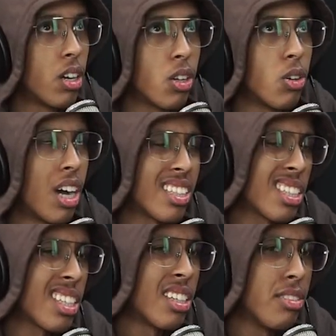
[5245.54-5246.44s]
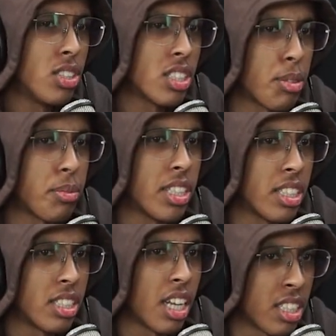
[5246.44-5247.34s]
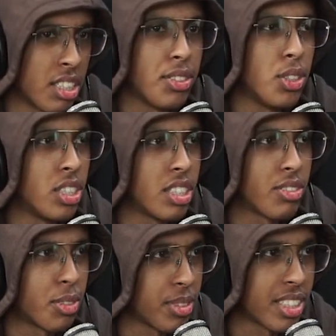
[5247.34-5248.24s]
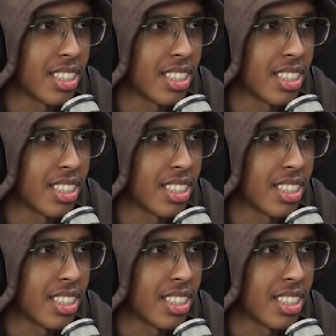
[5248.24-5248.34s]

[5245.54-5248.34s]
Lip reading: No, I think a refugee is somebody that like refugees from his